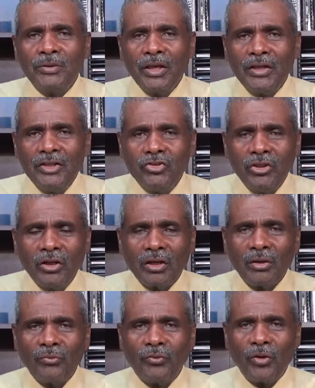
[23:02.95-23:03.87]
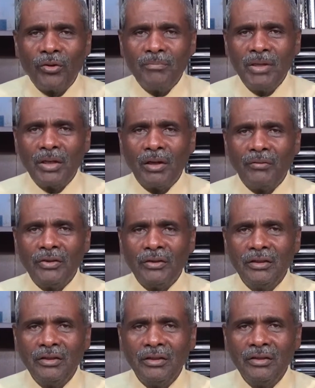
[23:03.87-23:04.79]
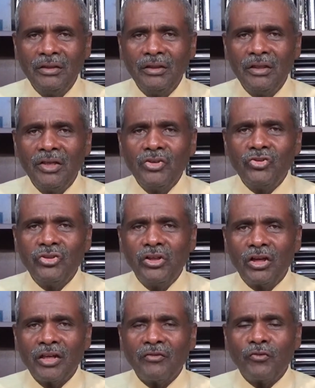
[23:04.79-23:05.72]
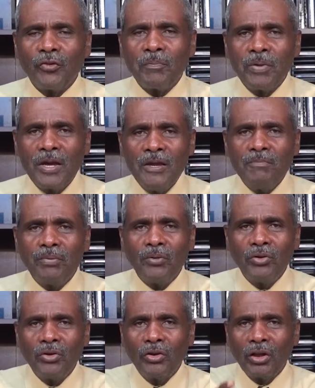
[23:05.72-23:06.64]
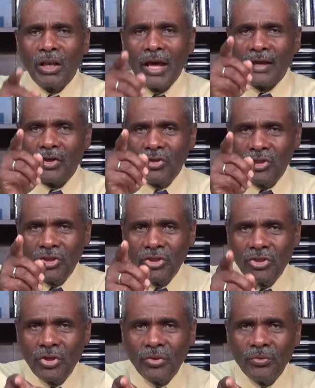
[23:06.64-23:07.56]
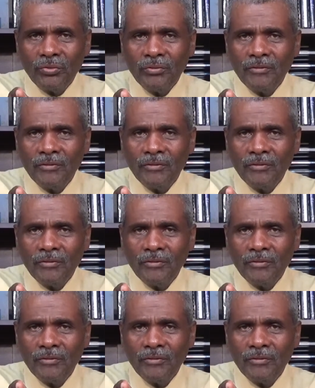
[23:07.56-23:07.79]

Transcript: that he's looking for, beloved. He's looking for people like you.